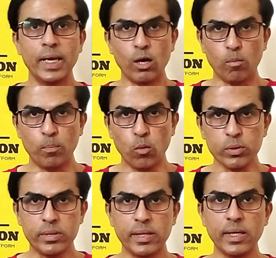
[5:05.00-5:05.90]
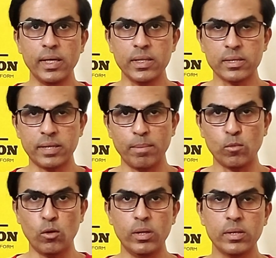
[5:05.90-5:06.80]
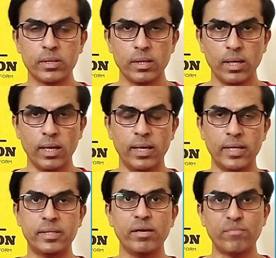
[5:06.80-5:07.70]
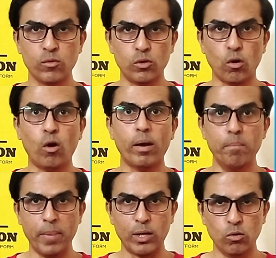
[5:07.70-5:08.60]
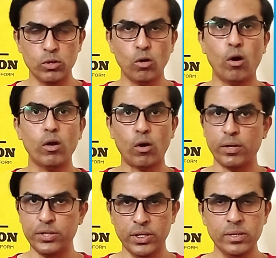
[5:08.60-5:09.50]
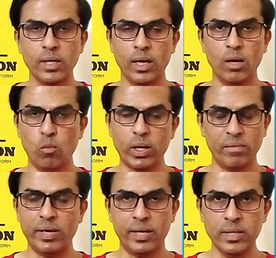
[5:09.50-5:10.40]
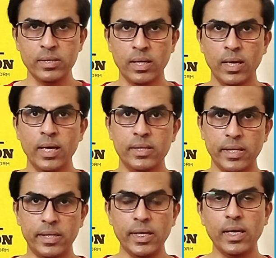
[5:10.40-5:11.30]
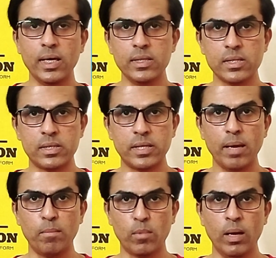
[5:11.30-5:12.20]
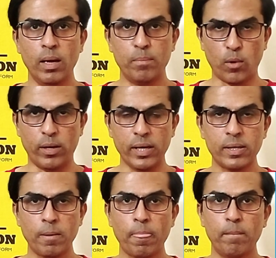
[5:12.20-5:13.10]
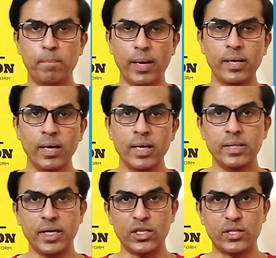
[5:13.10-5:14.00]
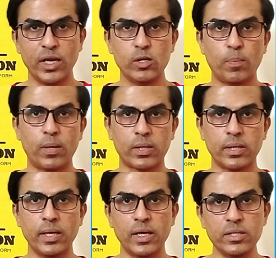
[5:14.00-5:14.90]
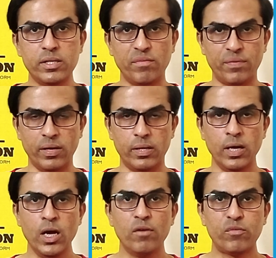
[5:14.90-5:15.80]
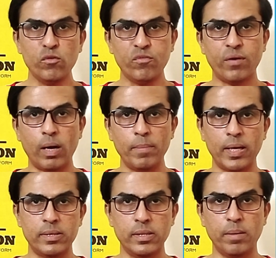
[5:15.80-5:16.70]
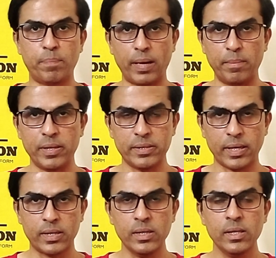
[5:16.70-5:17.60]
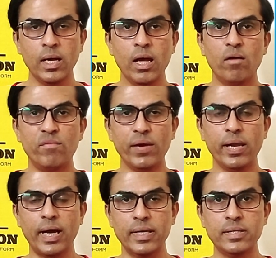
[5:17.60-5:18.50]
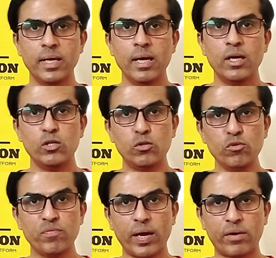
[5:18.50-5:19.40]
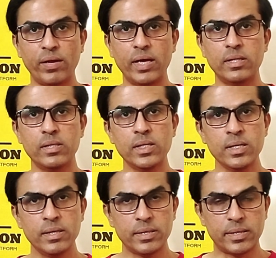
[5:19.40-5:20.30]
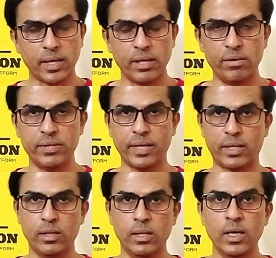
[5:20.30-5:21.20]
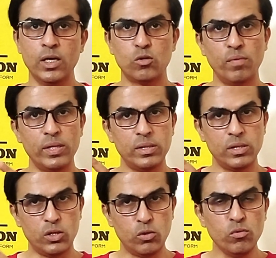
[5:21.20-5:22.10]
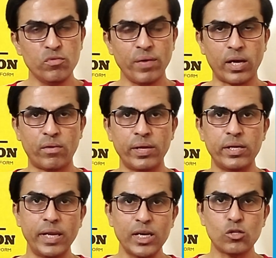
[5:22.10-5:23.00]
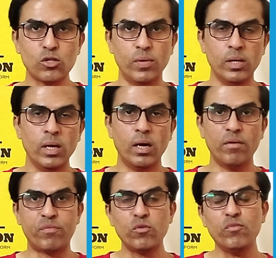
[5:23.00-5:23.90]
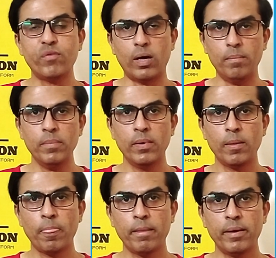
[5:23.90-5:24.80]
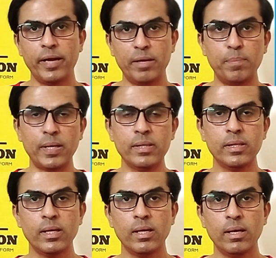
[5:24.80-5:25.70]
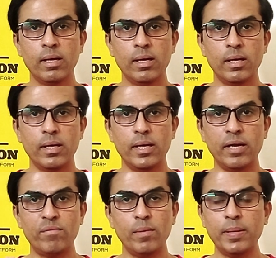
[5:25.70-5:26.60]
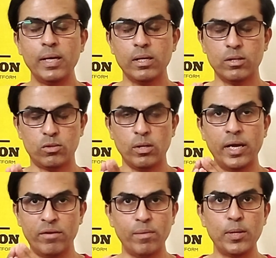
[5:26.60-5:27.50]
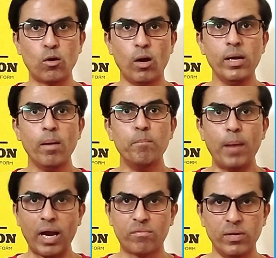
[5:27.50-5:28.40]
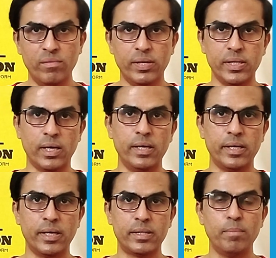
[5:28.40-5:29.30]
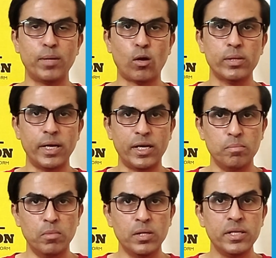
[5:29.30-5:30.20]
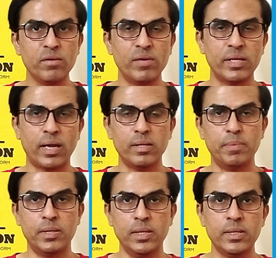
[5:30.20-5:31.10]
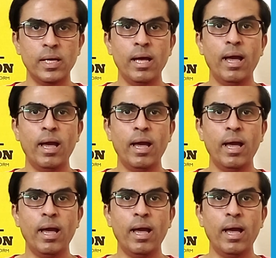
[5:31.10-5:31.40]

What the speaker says: Now both deal in the same goods, let's say fruit or mangoes or oranges, whatever it is. They deal in the same product, but their stage of production is different. Fruit farm is in the primary sector, whereas juice factory is in the secondary sector. So when the juice factory takes over a fruit farm, it means it will be called backward vertical integration, because it is merging with another business